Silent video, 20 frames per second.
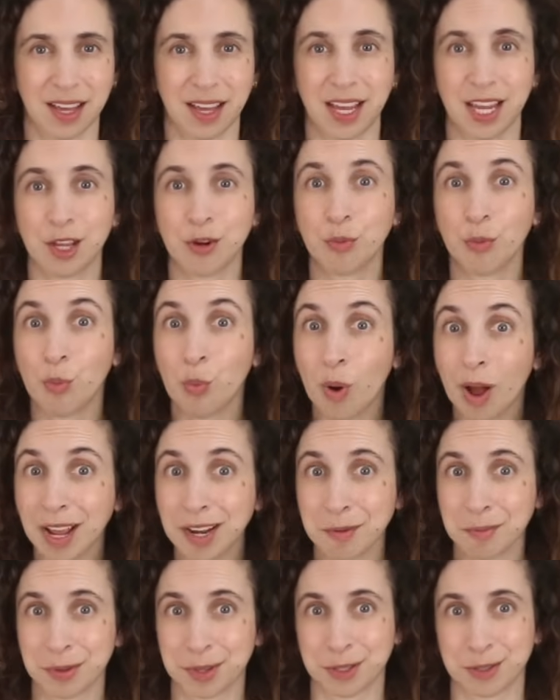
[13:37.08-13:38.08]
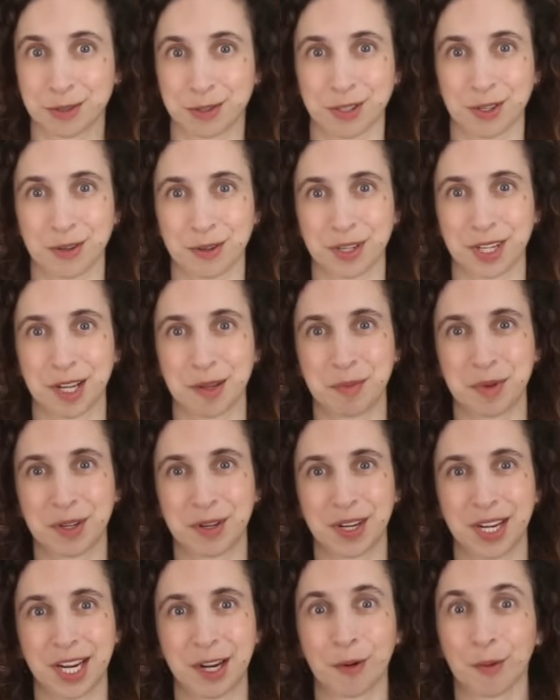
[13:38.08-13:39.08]
In one Blue Zone
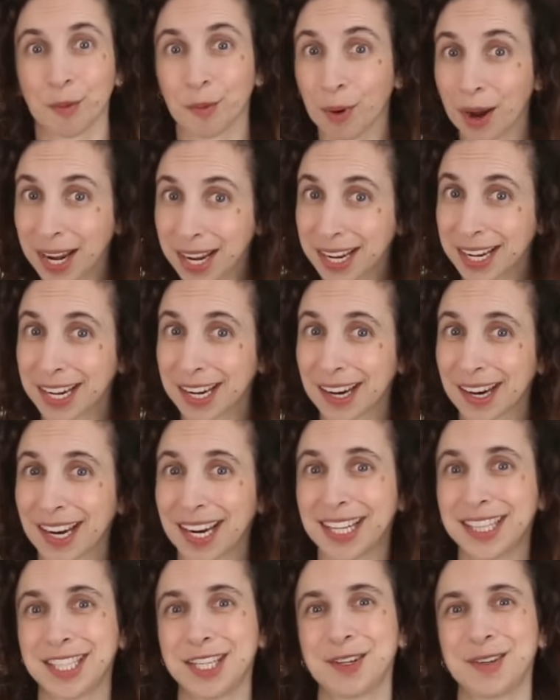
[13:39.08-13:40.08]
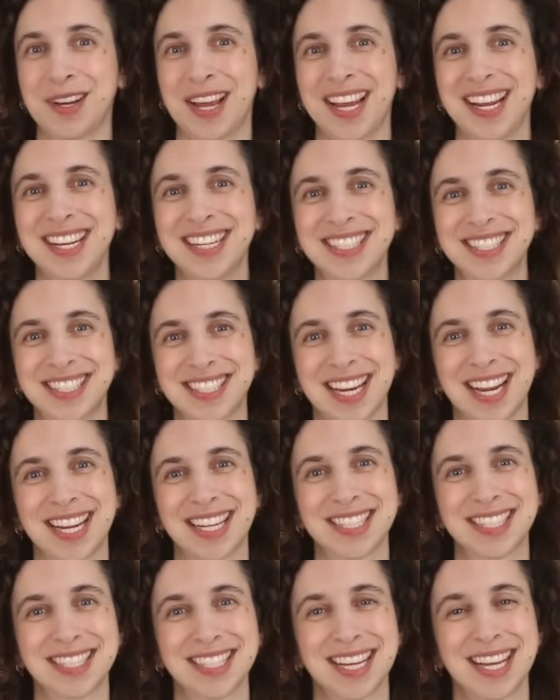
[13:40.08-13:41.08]
community right here in the United
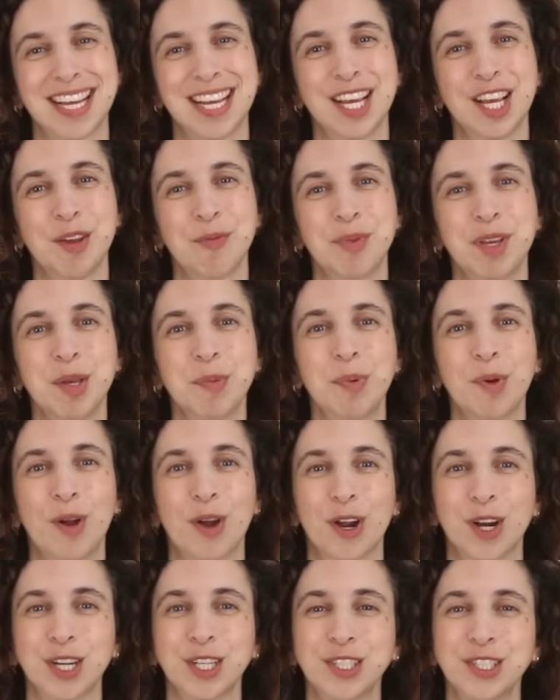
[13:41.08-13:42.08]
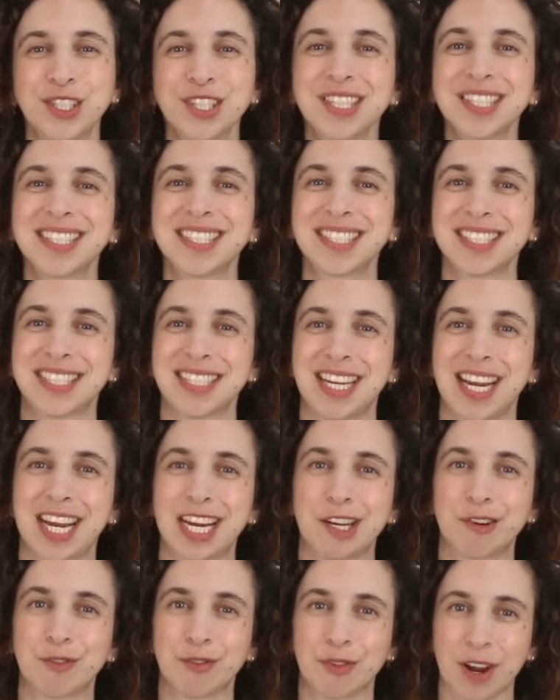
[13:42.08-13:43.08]
States, people aren't just
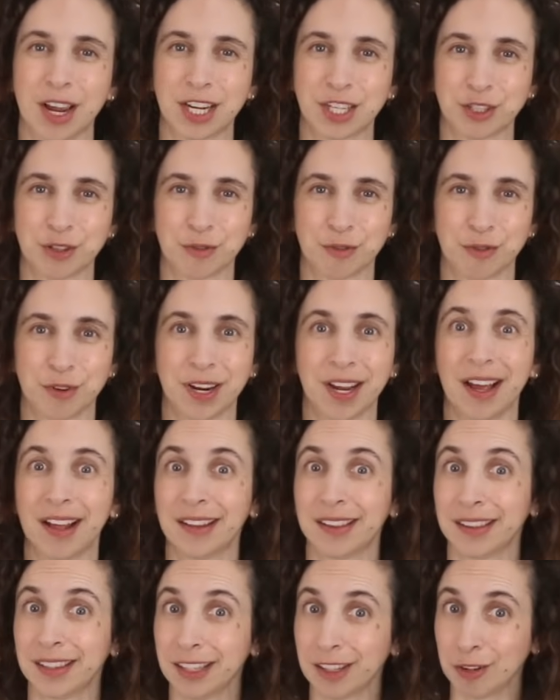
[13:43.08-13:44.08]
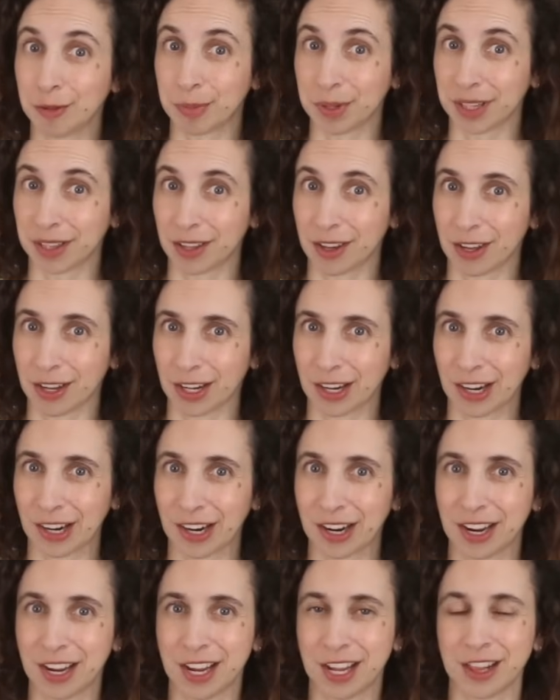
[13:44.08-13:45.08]
staying fracture free a little bit
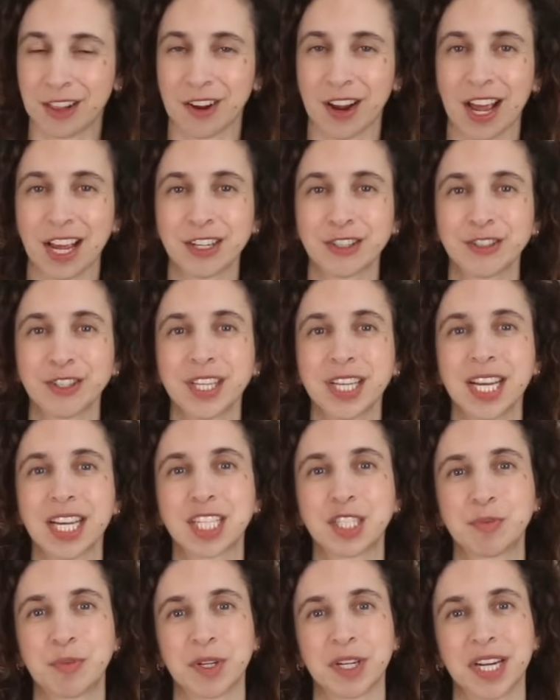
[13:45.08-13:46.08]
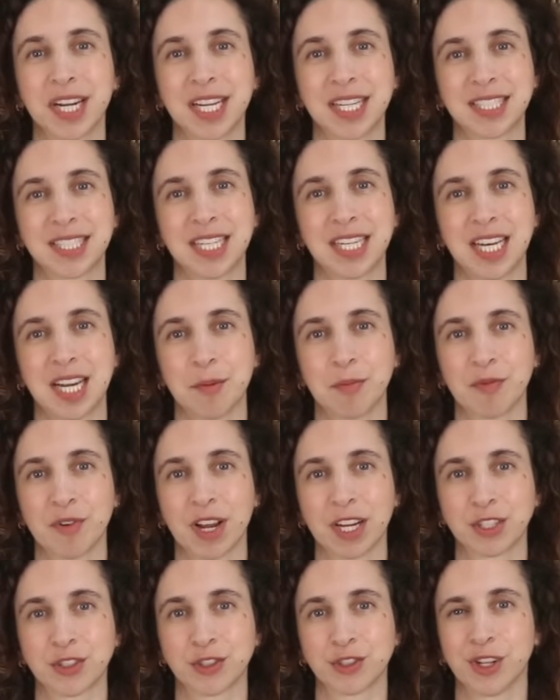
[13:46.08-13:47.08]
longer, they're actually experiencing hip
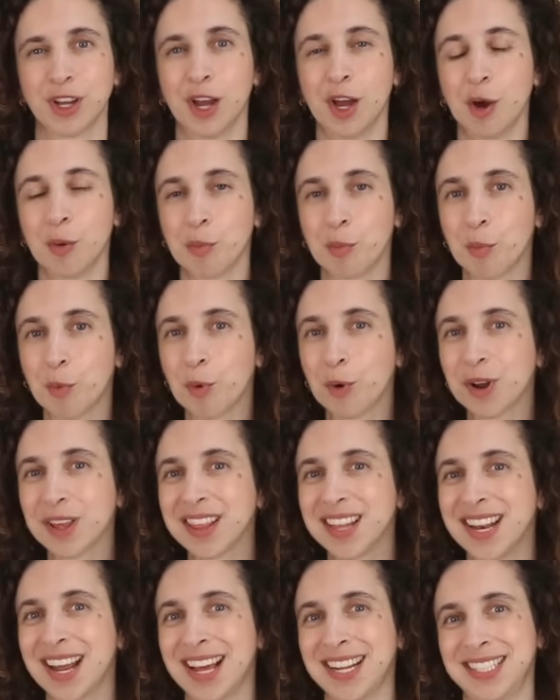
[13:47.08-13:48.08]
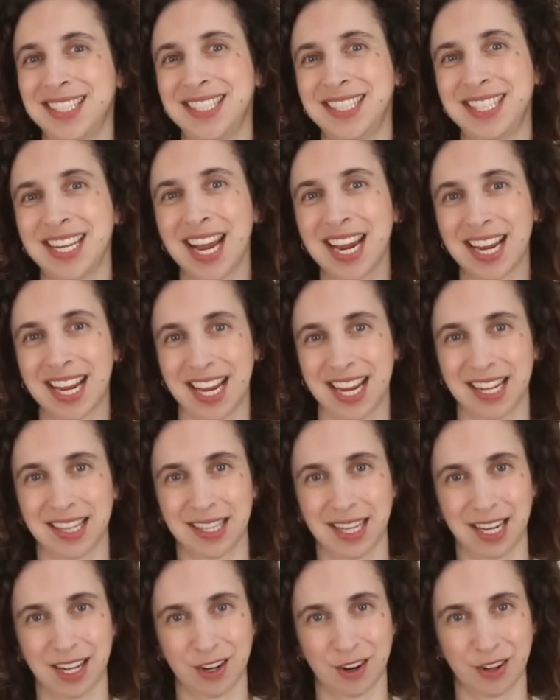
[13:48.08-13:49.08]
fractures more than a decade
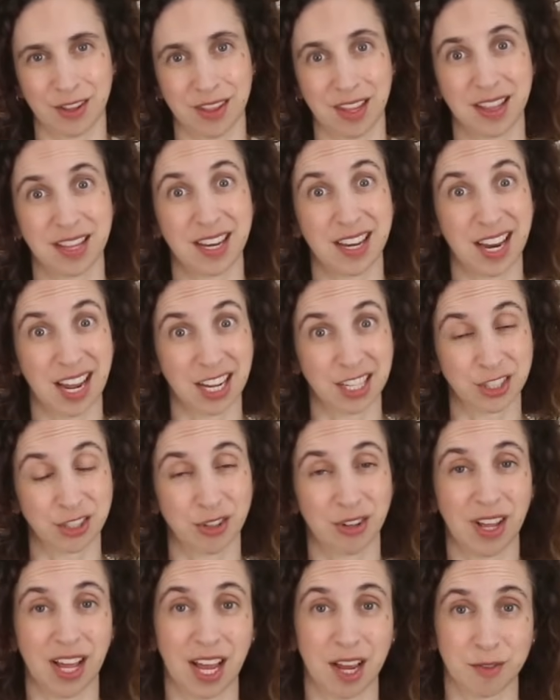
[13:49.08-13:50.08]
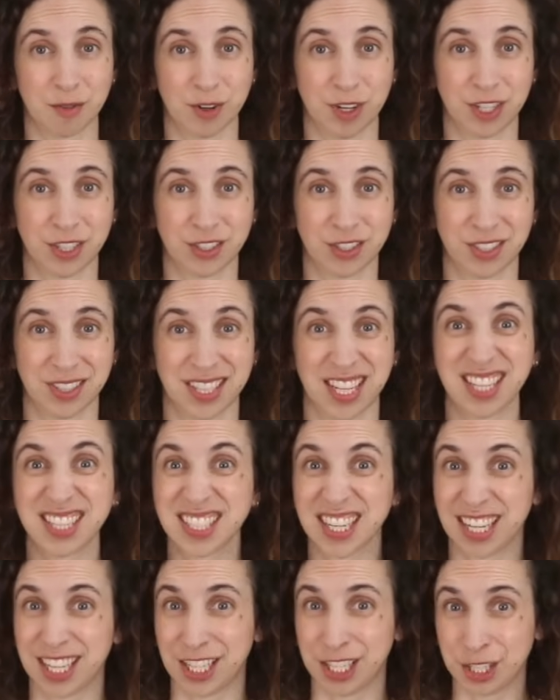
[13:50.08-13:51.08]
later than the national average. That's
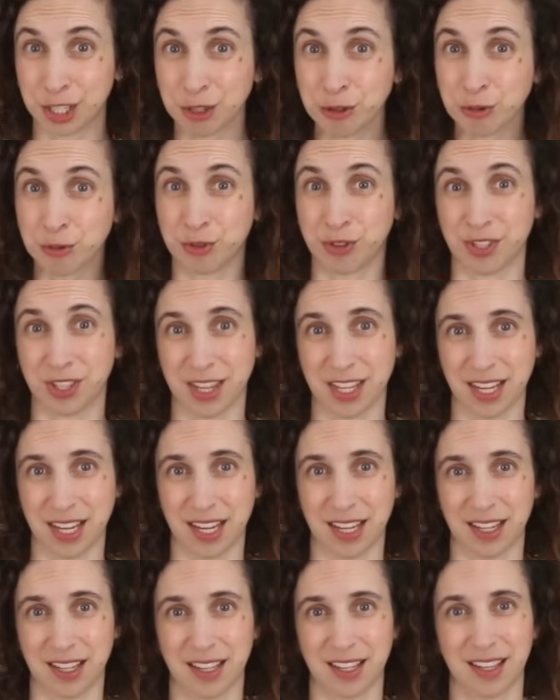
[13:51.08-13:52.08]
a huge thing.